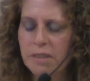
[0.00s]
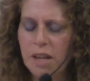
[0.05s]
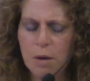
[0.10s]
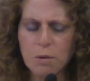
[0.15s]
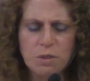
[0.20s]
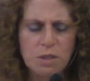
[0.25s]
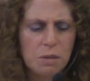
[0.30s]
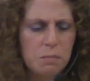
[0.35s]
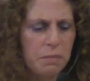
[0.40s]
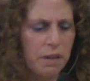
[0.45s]
I
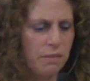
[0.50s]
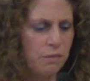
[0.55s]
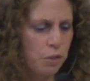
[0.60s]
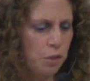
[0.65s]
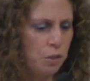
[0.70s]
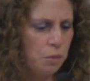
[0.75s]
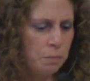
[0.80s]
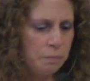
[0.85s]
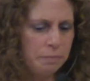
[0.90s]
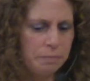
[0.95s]
was in my
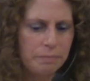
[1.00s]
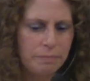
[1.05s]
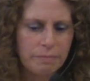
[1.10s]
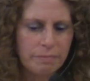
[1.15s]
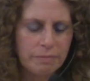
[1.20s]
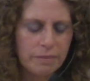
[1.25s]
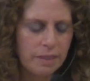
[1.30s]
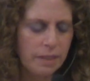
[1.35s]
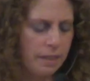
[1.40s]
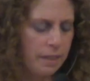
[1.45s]
room.
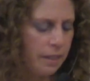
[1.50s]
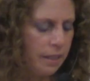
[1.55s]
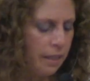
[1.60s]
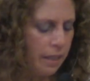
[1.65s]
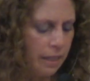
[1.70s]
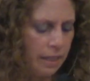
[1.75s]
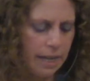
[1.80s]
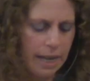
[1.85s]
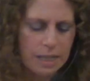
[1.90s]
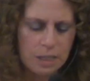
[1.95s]

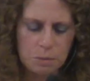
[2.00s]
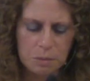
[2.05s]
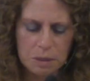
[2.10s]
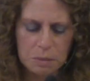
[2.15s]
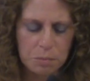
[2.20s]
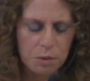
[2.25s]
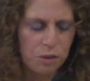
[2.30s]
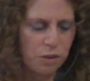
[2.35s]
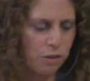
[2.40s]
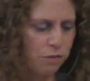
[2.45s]
He asked me
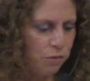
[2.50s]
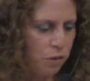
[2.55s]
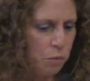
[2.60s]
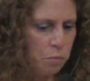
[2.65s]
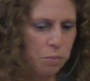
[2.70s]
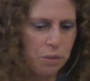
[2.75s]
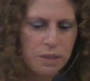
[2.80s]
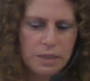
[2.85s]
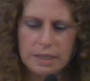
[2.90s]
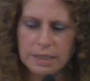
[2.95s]
to put the
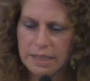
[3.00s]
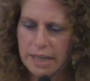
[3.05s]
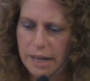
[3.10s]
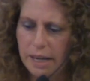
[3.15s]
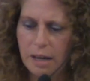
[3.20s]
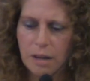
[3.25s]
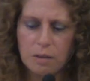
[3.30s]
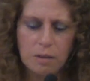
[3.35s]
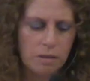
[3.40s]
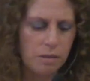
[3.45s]
footprints
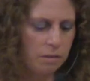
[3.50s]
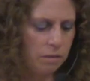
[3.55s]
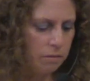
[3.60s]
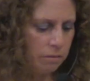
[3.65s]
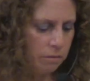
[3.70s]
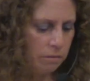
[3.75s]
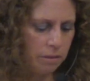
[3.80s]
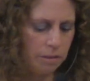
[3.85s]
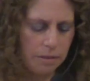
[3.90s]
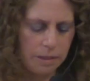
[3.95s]
down.
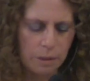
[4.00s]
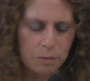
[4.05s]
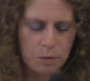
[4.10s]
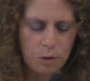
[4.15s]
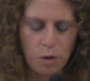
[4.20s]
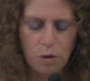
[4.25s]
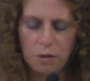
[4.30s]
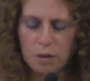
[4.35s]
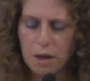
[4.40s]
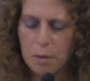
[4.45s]
They were
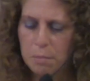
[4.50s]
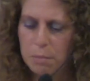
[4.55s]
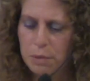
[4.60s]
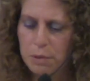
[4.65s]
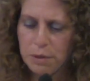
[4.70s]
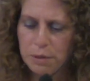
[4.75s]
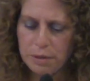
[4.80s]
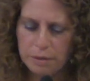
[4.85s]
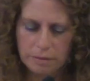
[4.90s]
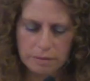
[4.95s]
all
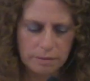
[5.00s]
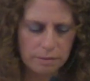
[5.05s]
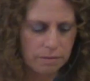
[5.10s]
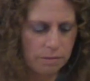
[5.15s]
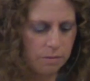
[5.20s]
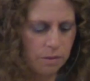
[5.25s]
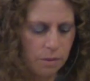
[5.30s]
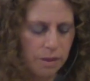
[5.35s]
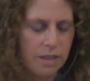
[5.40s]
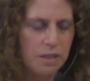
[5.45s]
numbered,
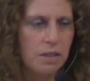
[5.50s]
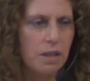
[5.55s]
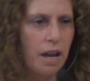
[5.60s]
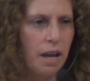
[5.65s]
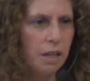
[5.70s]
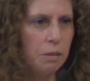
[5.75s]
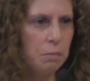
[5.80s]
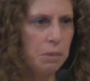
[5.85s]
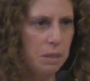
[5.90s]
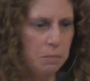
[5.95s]
so I had
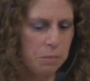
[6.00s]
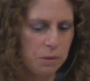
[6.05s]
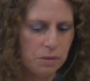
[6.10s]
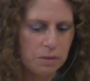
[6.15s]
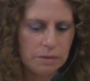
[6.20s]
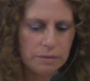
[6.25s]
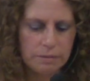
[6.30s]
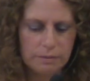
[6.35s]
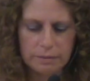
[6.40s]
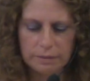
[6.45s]
9 people.